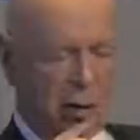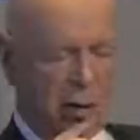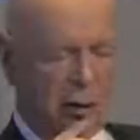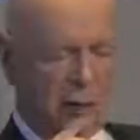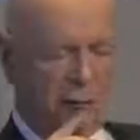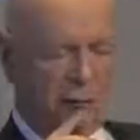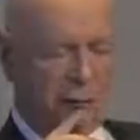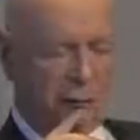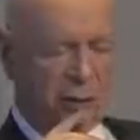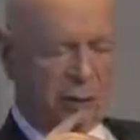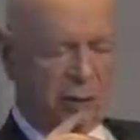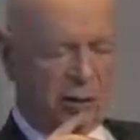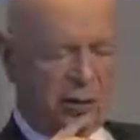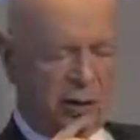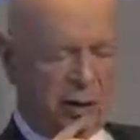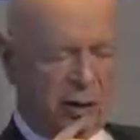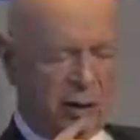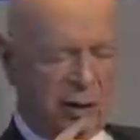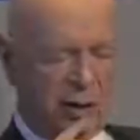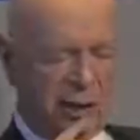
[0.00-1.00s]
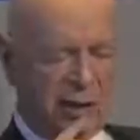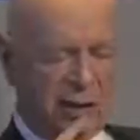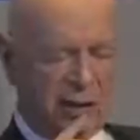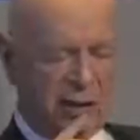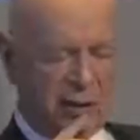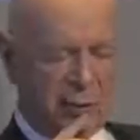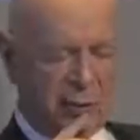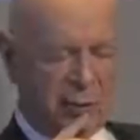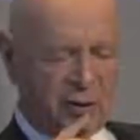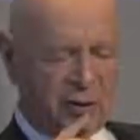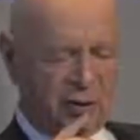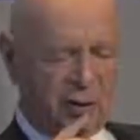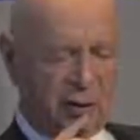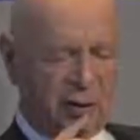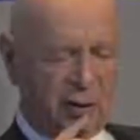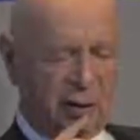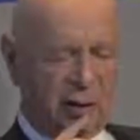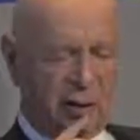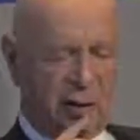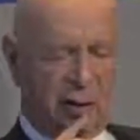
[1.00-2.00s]
of more than
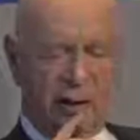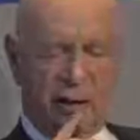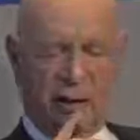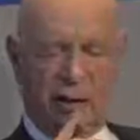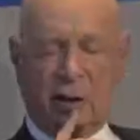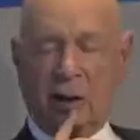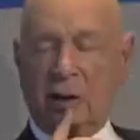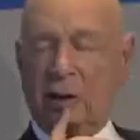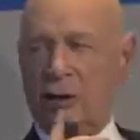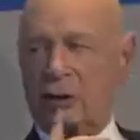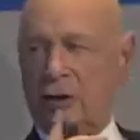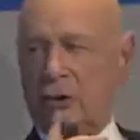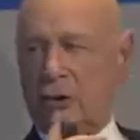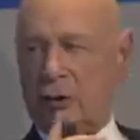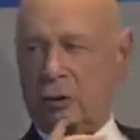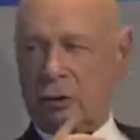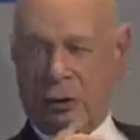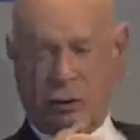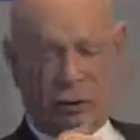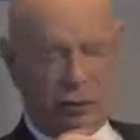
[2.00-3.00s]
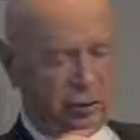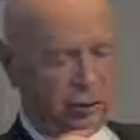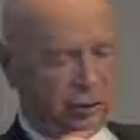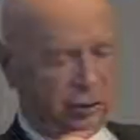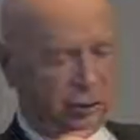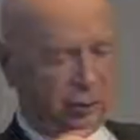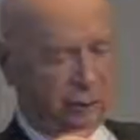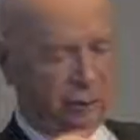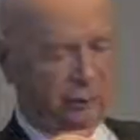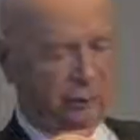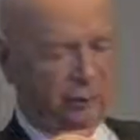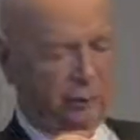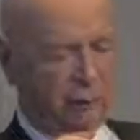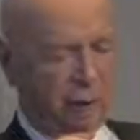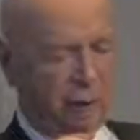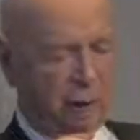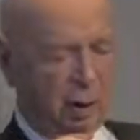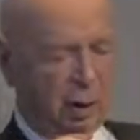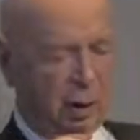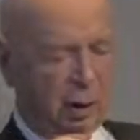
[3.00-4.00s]
80% in internet searches
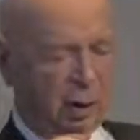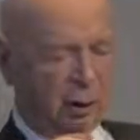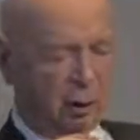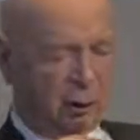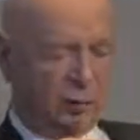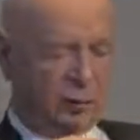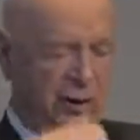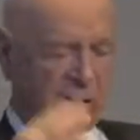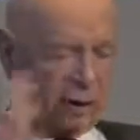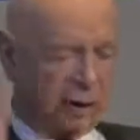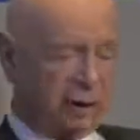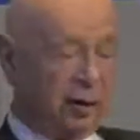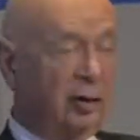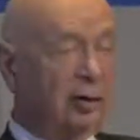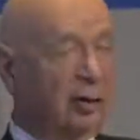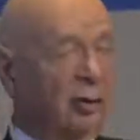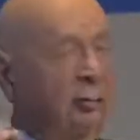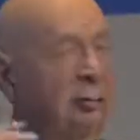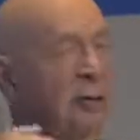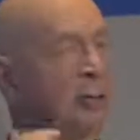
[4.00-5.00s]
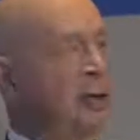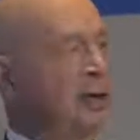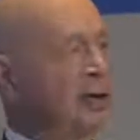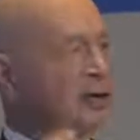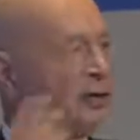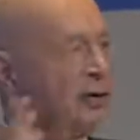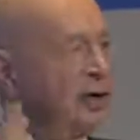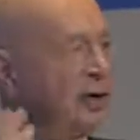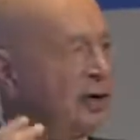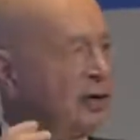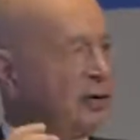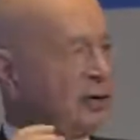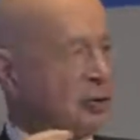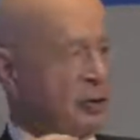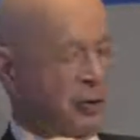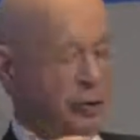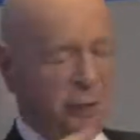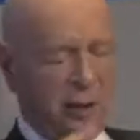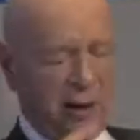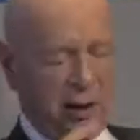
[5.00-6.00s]
conducted over PCs
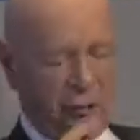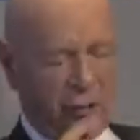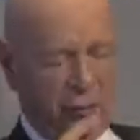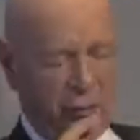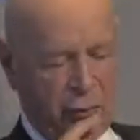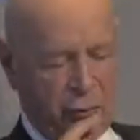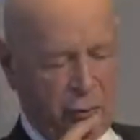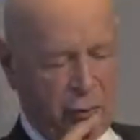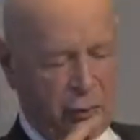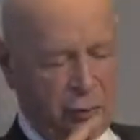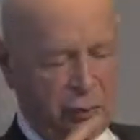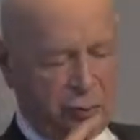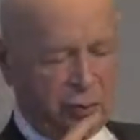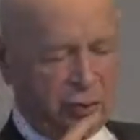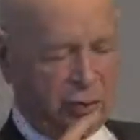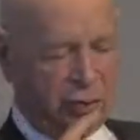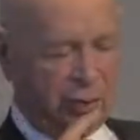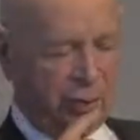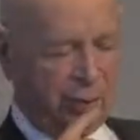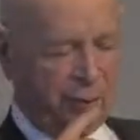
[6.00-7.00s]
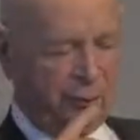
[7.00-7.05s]
or smartphones.